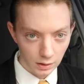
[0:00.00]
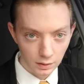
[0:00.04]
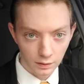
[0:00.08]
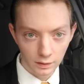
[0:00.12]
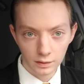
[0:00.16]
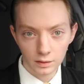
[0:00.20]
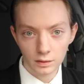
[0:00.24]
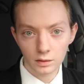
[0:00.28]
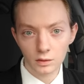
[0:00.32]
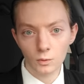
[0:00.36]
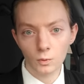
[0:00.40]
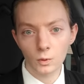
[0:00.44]
and
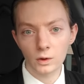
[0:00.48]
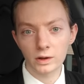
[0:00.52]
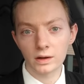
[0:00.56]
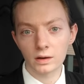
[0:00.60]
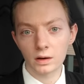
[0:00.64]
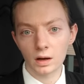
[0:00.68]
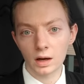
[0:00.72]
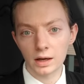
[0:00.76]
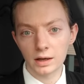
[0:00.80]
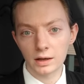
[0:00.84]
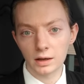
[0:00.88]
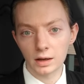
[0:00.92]
this is the one
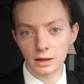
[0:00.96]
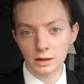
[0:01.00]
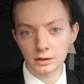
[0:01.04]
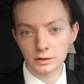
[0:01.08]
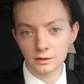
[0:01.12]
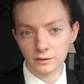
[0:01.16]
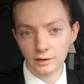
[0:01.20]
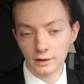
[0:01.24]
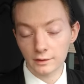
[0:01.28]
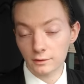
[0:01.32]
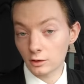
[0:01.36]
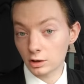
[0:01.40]
that I got
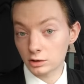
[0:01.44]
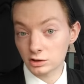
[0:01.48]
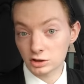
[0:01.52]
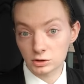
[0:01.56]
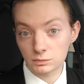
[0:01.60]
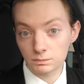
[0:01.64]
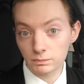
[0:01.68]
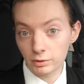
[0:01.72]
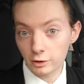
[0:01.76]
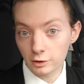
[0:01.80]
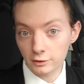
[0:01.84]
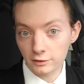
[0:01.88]
because I thought
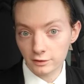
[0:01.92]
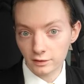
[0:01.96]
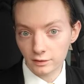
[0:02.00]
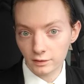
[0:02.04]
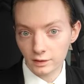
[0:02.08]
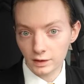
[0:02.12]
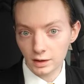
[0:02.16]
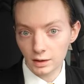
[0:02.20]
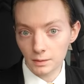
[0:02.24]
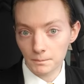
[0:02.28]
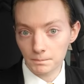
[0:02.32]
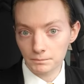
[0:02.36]
just
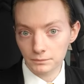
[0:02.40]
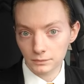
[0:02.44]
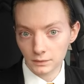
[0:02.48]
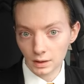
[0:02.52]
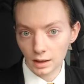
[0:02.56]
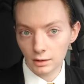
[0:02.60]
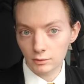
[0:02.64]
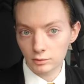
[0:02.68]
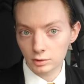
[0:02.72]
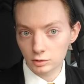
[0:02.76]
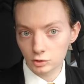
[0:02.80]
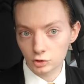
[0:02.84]
personally
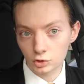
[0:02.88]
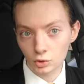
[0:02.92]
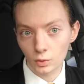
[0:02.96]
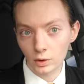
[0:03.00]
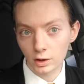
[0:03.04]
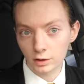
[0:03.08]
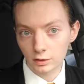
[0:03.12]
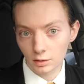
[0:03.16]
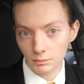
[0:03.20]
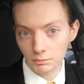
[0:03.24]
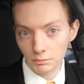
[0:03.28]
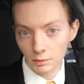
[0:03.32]
I would
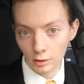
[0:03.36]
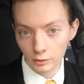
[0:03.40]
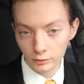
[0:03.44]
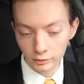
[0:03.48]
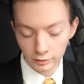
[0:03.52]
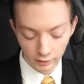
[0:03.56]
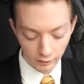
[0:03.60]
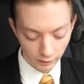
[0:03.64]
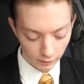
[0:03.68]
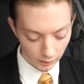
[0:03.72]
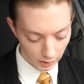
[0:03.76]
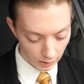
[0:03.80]
enjoy it the
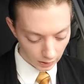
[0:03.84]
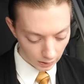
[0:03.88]
most,